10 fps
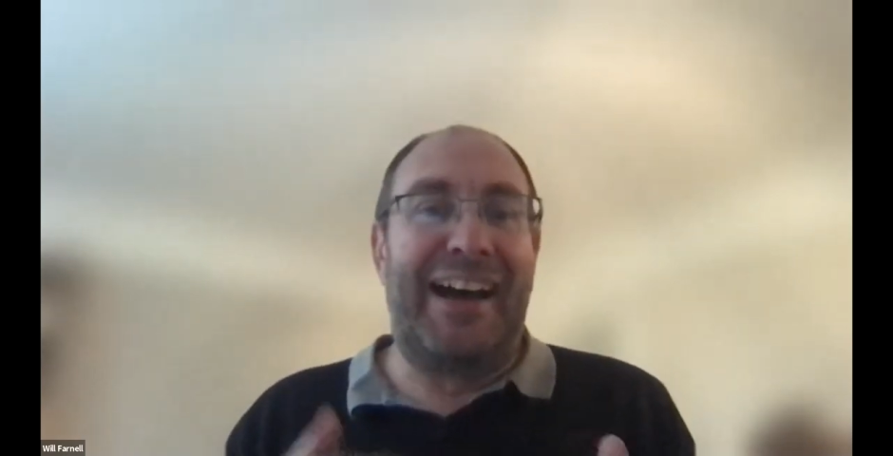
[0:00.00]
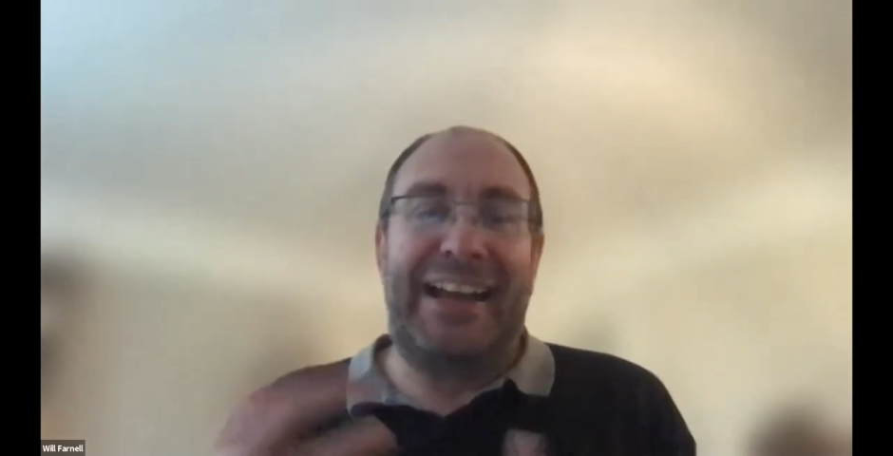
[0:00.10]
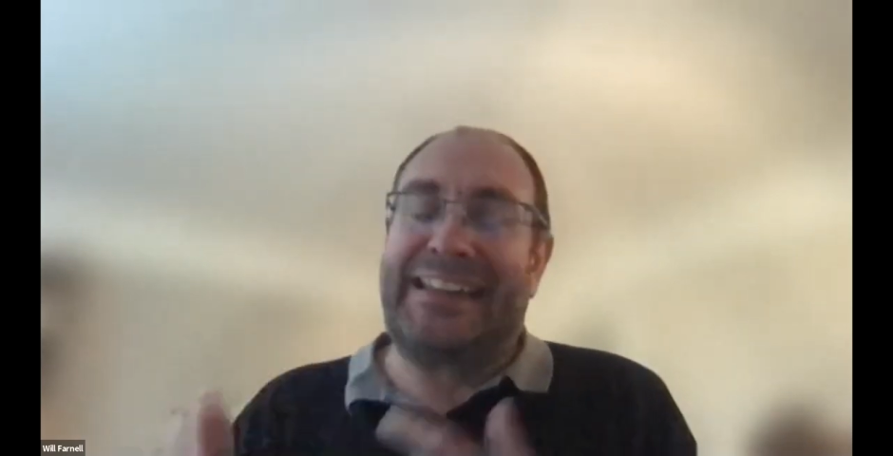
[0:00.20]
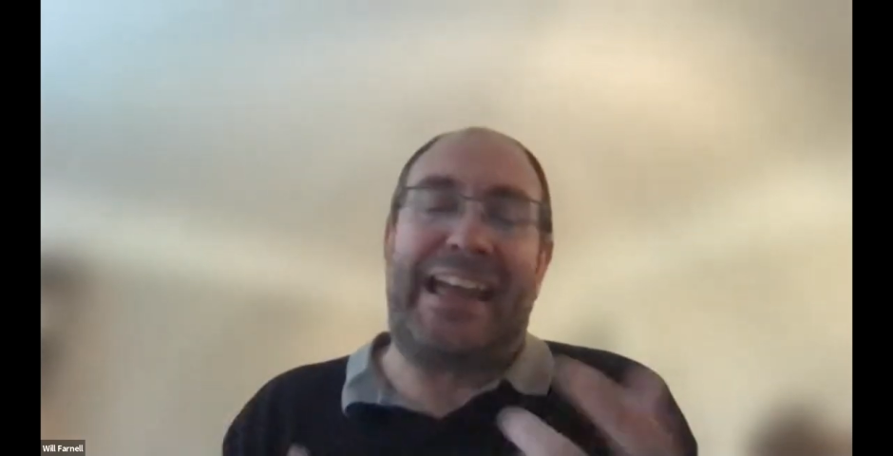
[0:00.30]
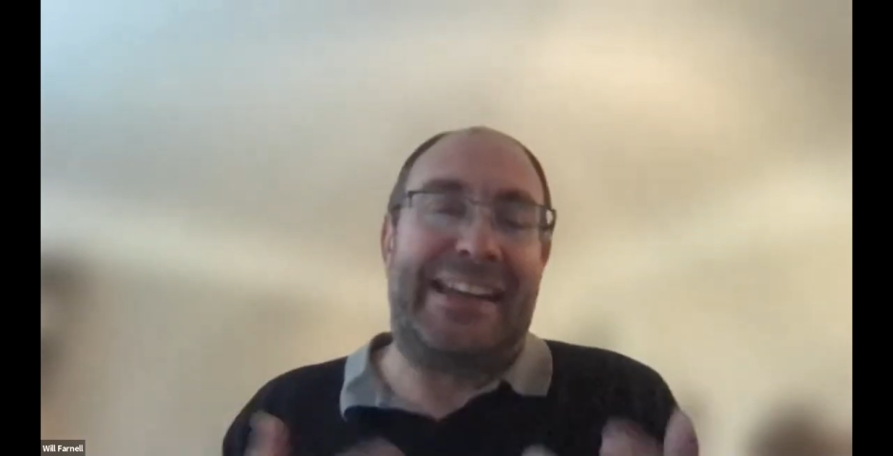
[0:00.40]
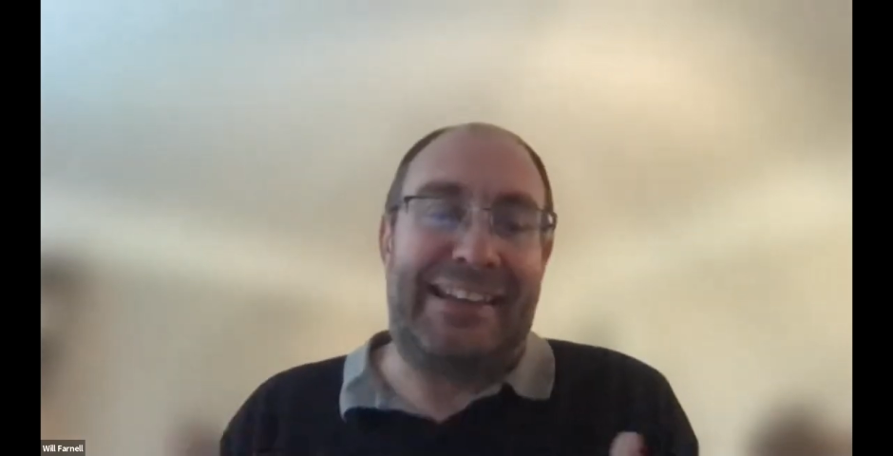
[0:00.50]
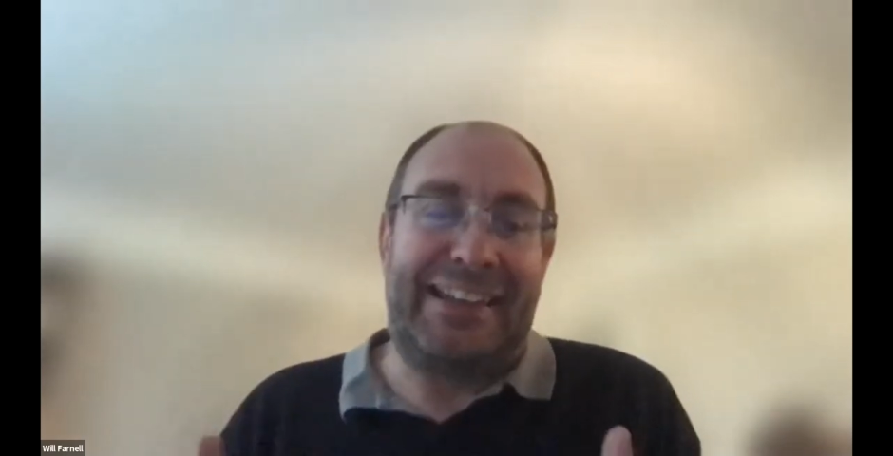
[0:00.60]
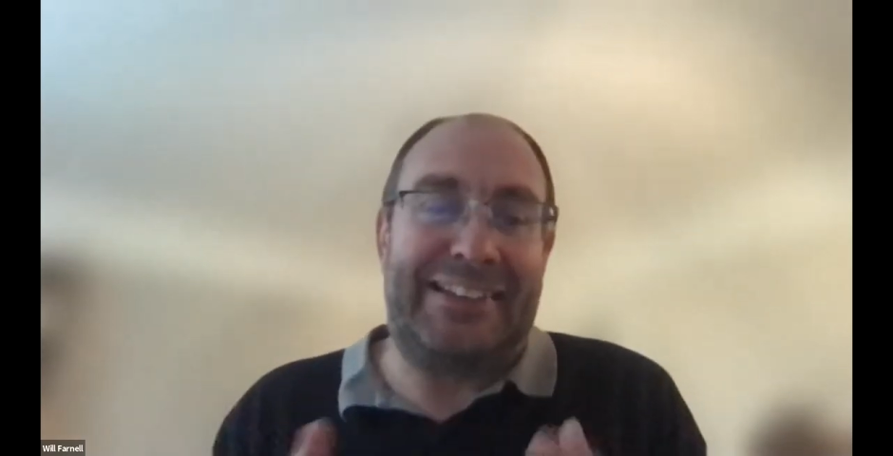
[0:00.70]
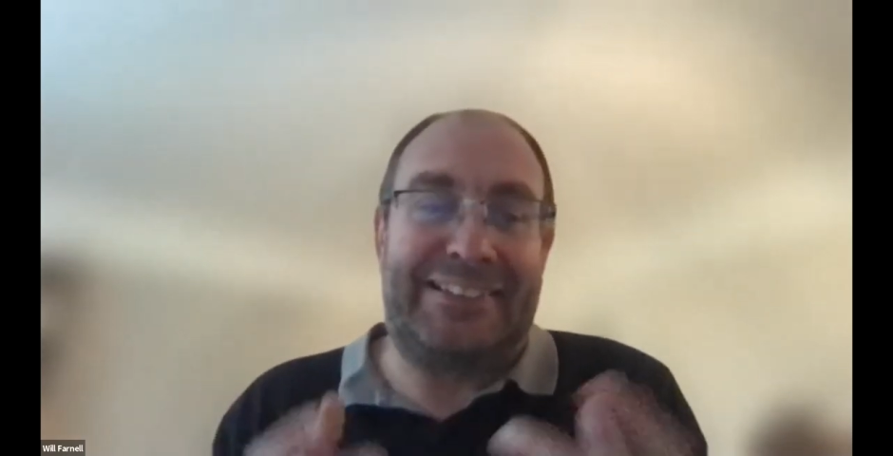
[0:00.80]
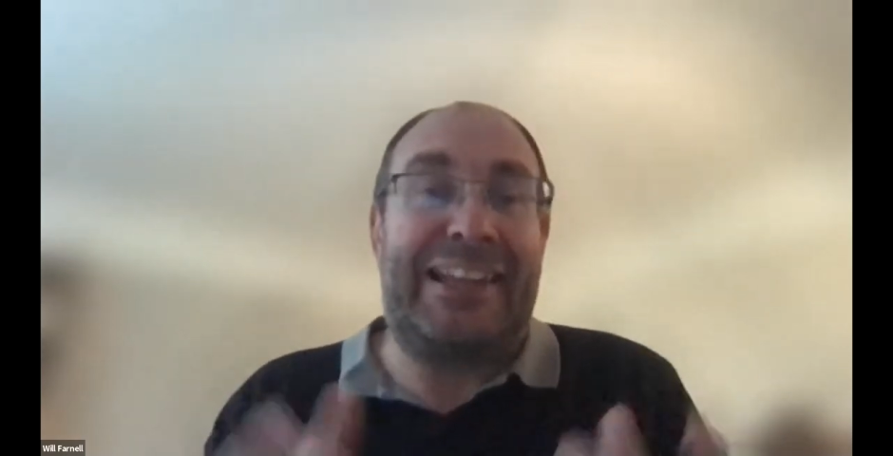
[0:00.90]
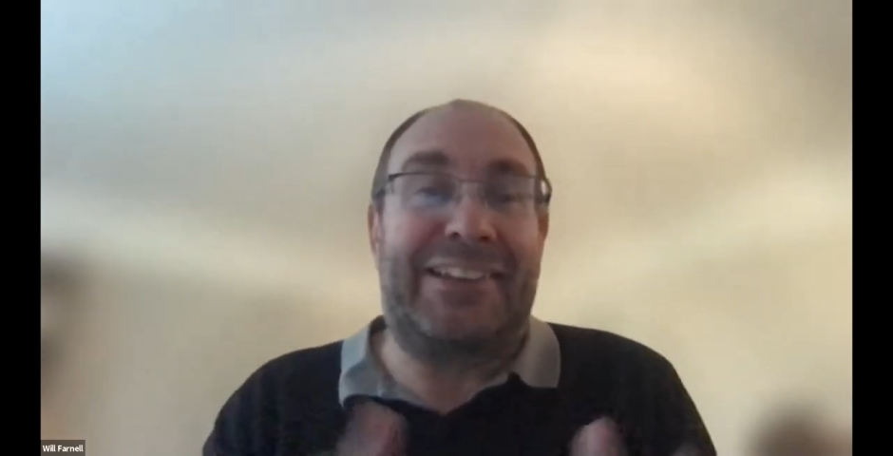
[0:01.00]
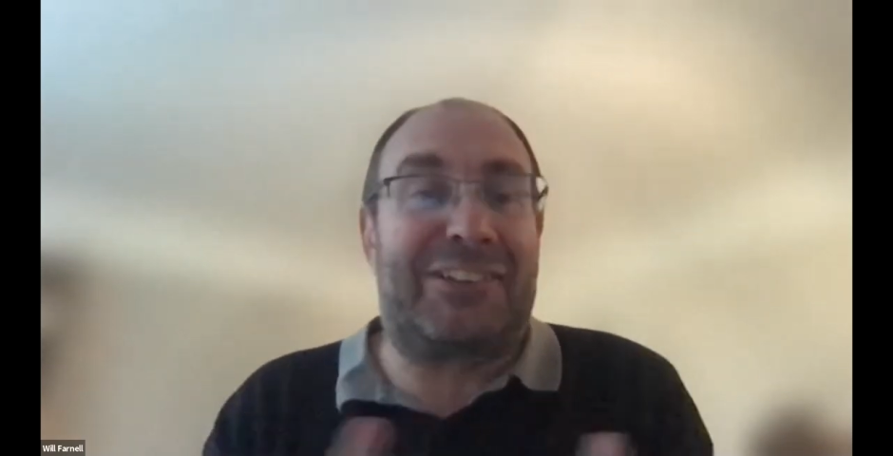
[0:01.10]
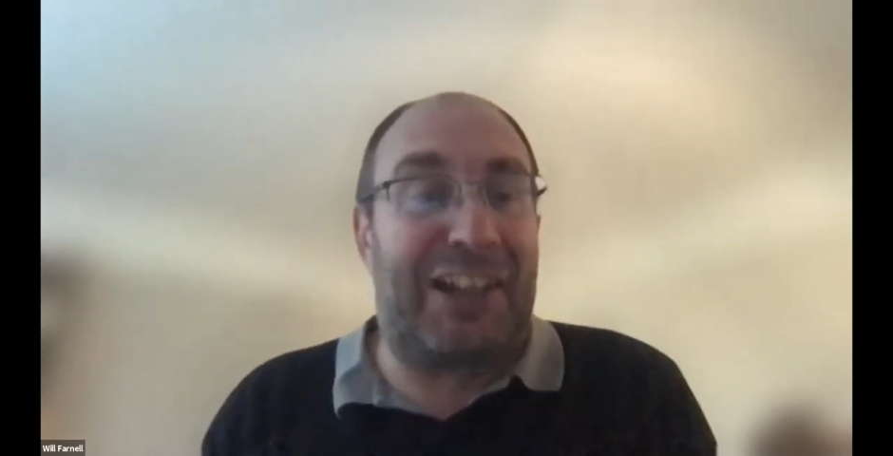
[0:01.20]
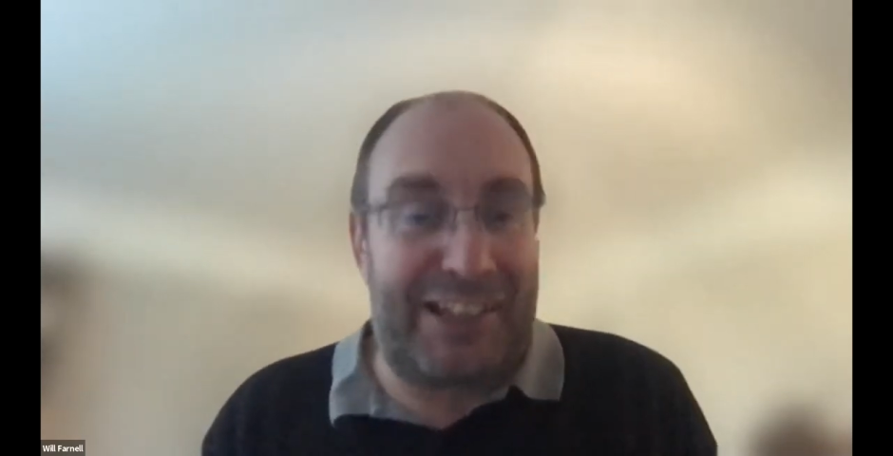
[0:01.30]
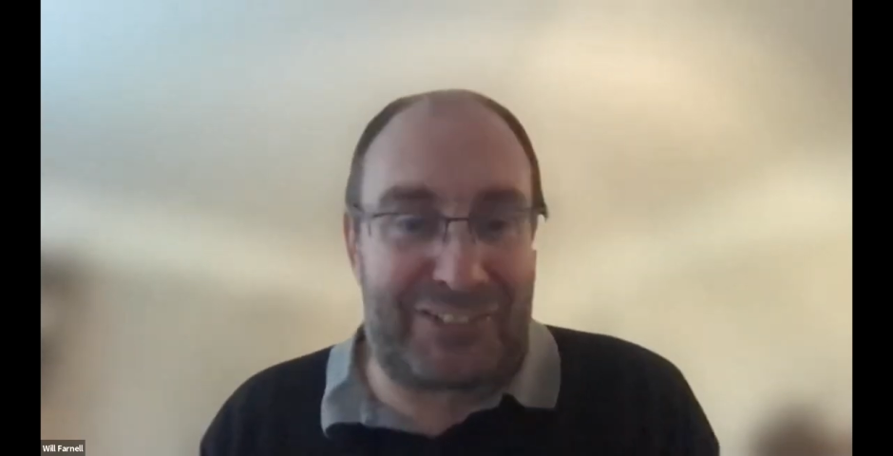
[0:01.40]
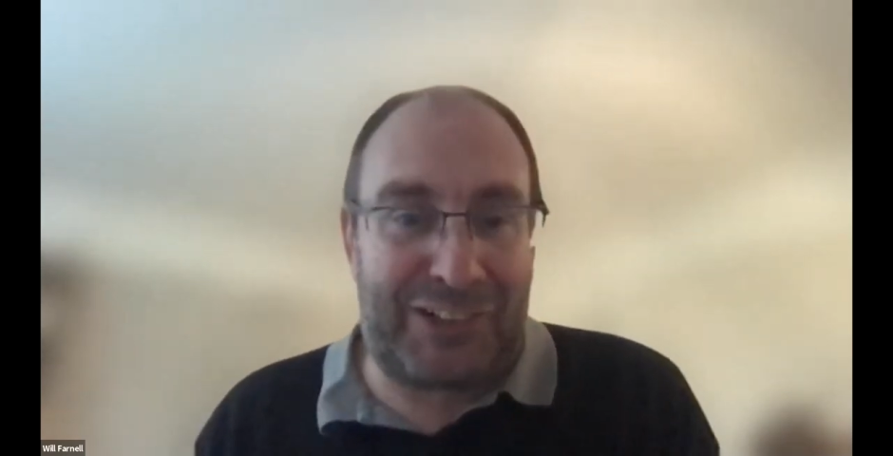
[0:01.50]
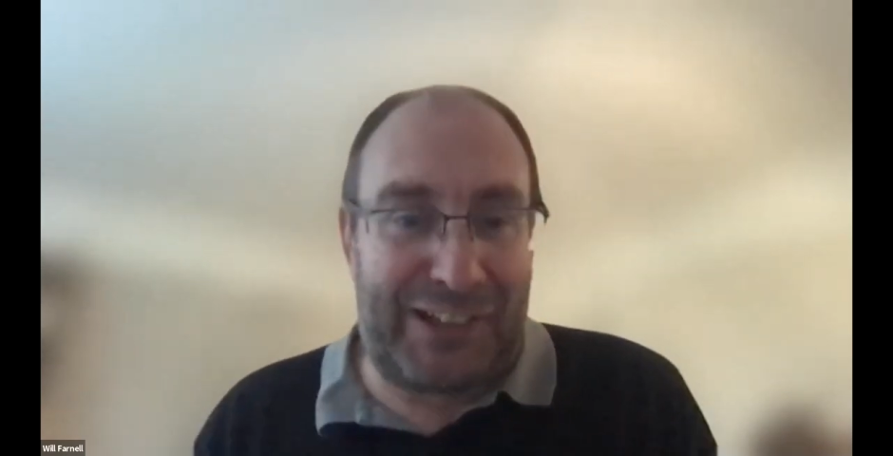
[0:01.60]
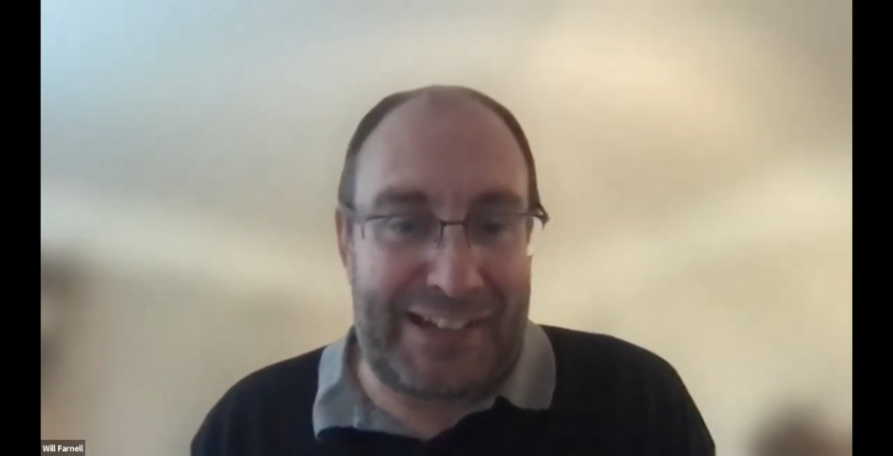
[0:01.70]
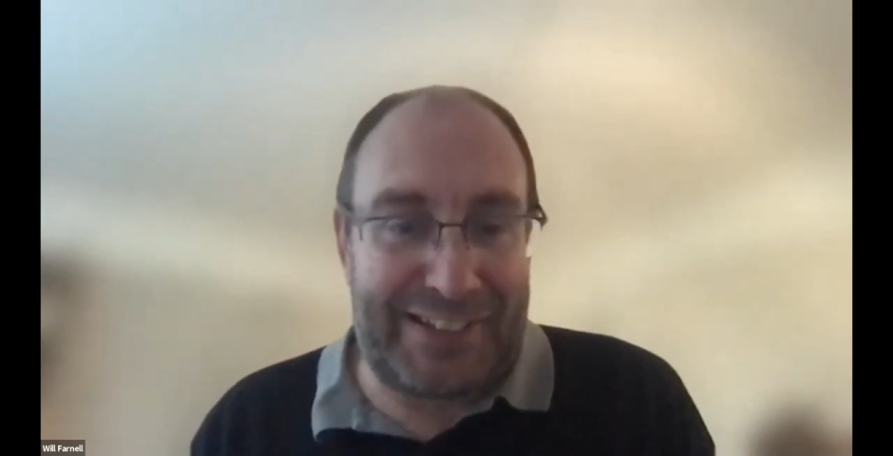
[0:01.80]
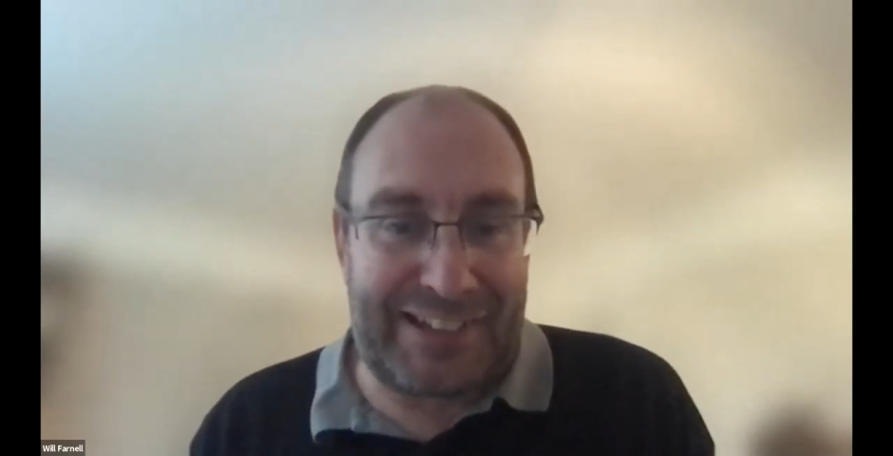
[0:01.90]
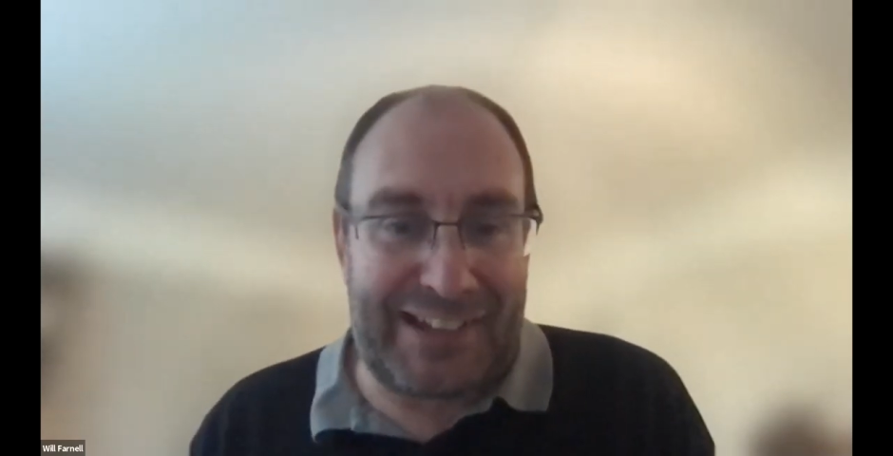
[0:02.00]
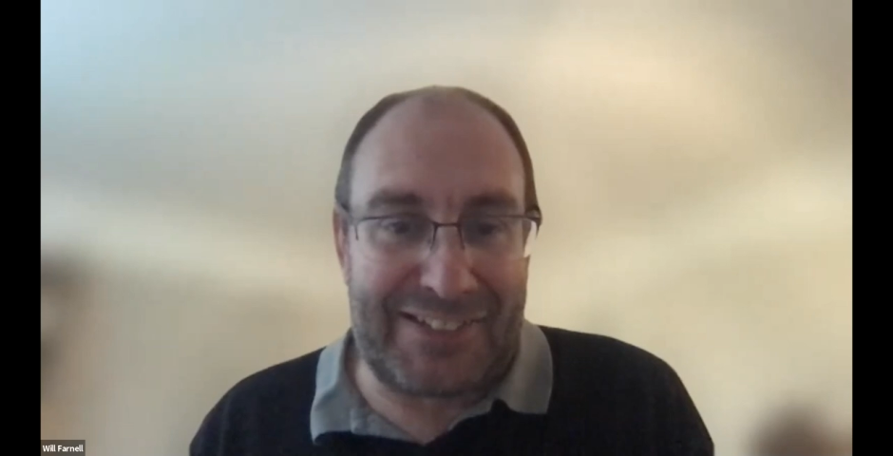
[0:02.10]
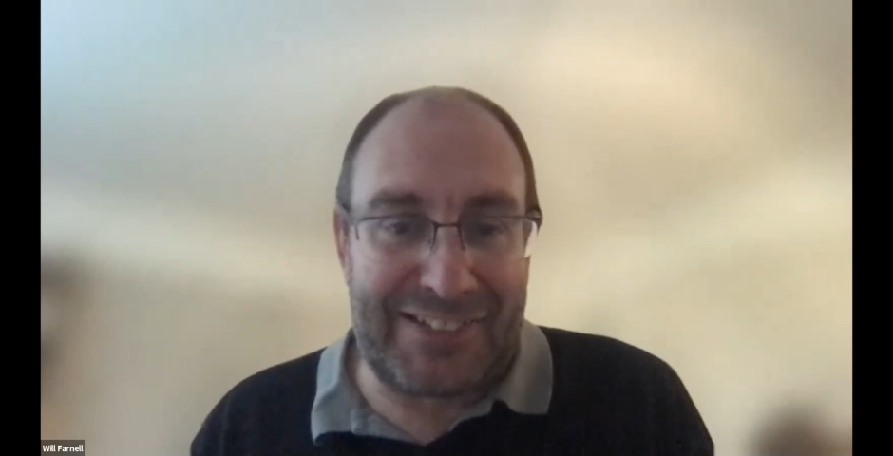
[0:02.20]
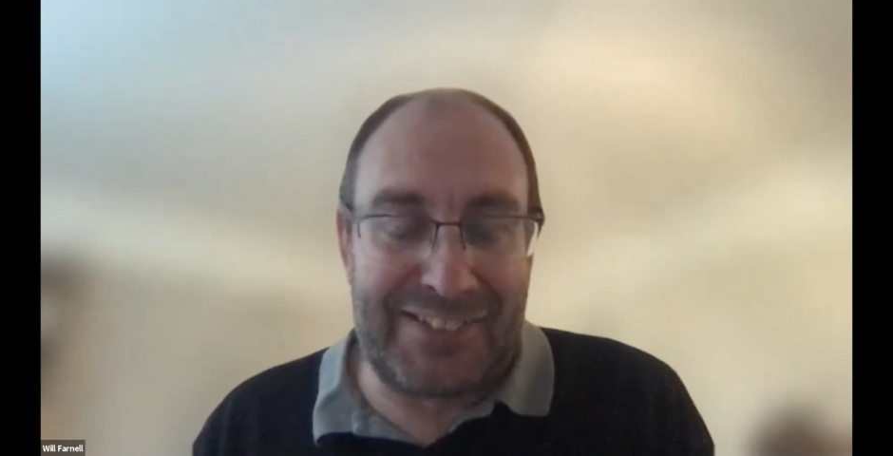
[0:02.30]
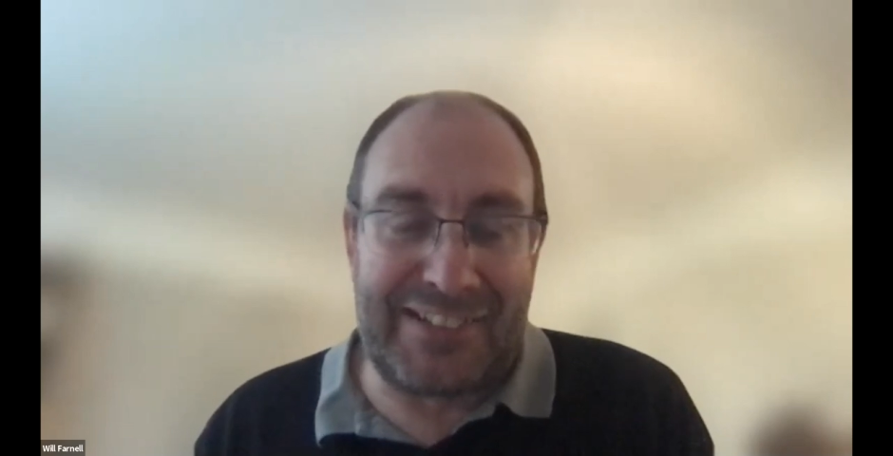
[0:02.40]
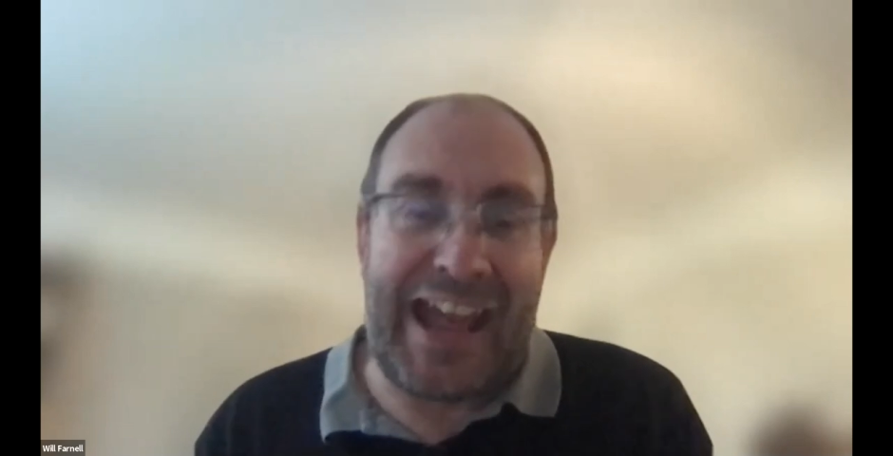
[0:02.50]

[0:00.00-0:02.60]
Again, it's client education, isn't it?